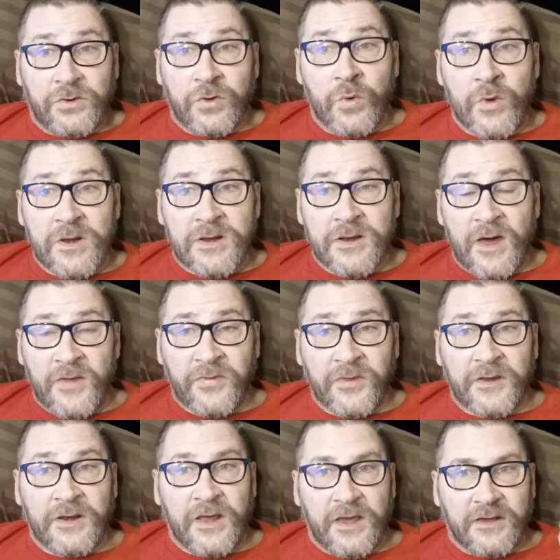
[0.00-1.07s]
Doing
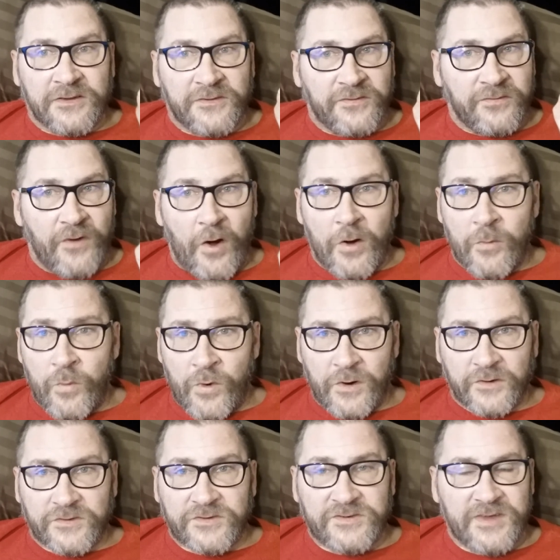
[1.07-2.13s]
nothing is far
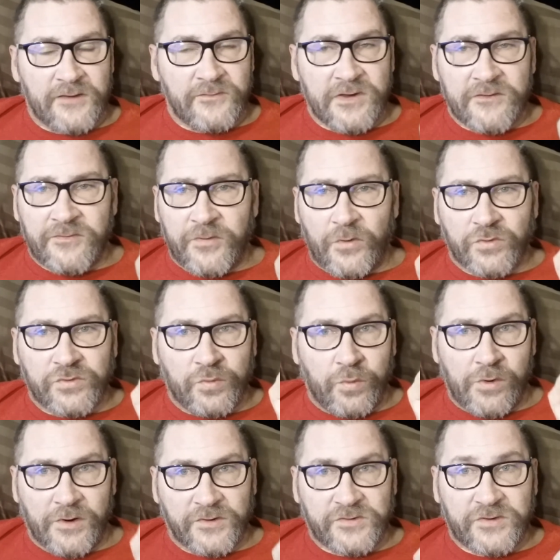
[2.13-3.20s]
worse, 70-fold
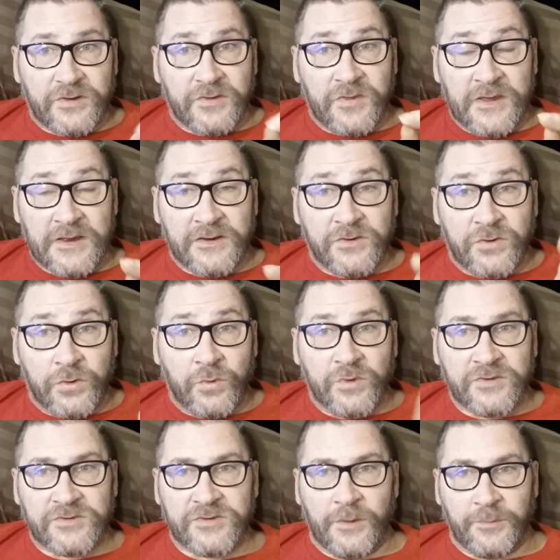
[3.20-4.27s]
worse than
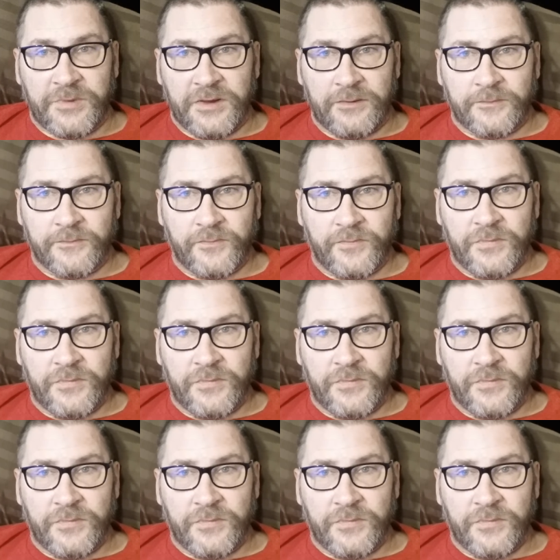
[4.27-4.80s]
doing something.